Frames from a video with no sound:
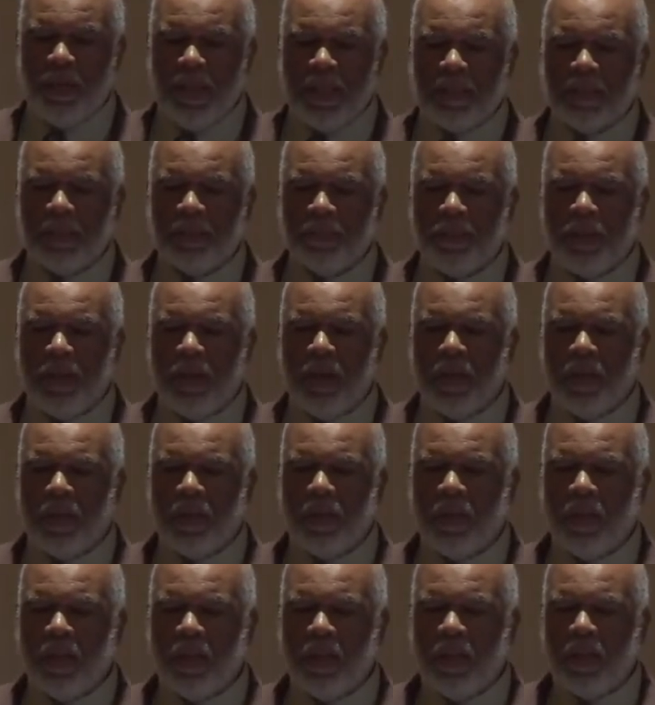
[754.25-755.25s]
based upon
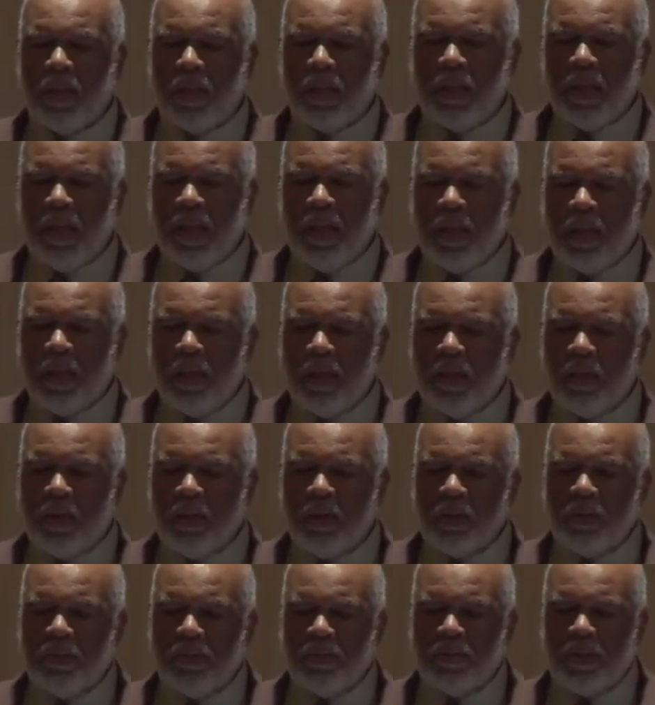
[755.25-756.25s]
getting a
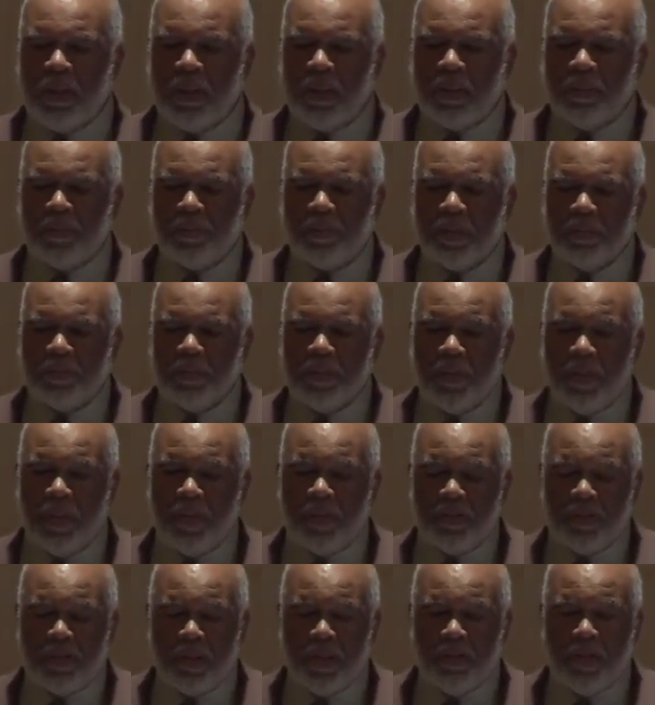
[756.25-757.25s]
hold of some
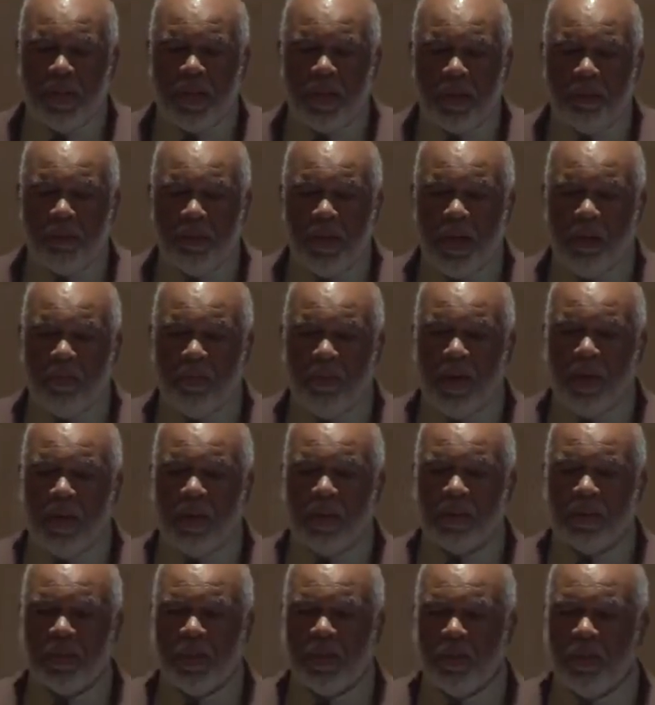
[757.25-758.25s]
synthetic
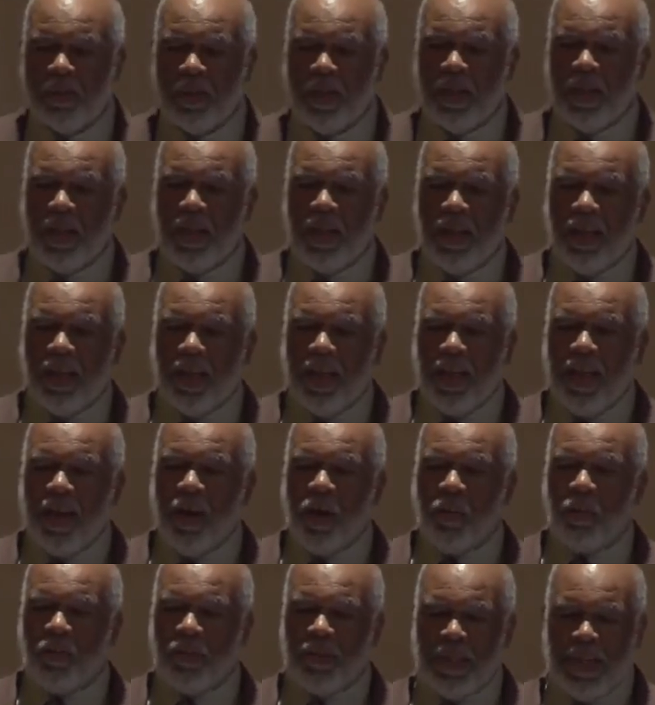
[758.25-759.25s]
marijuana. So
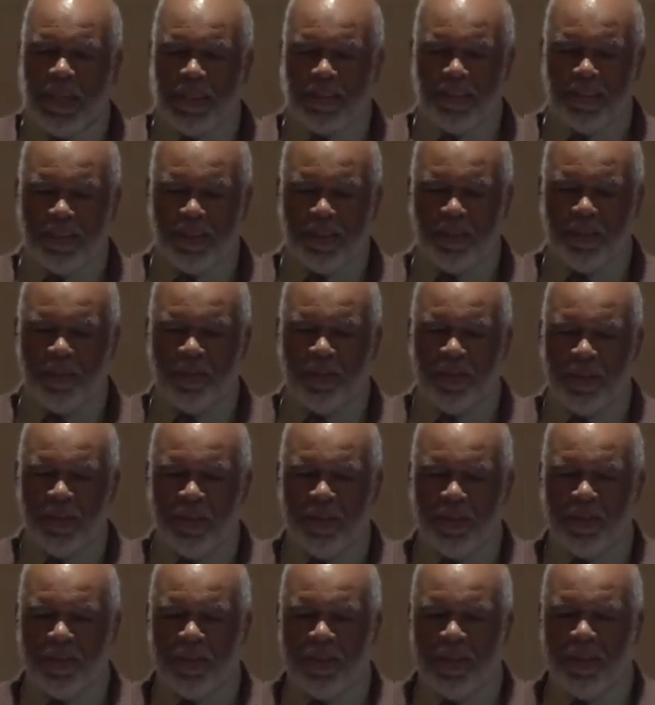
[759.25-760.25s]
hopefully that's included
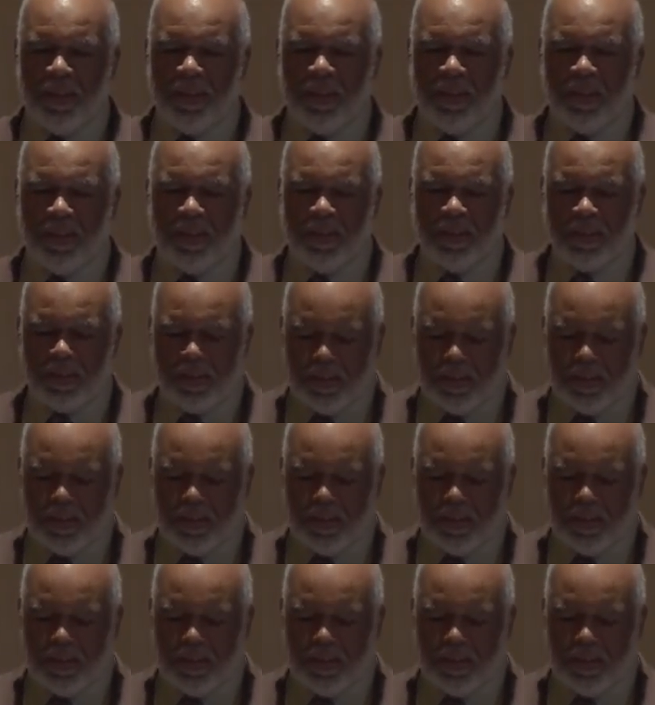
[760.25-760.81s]
in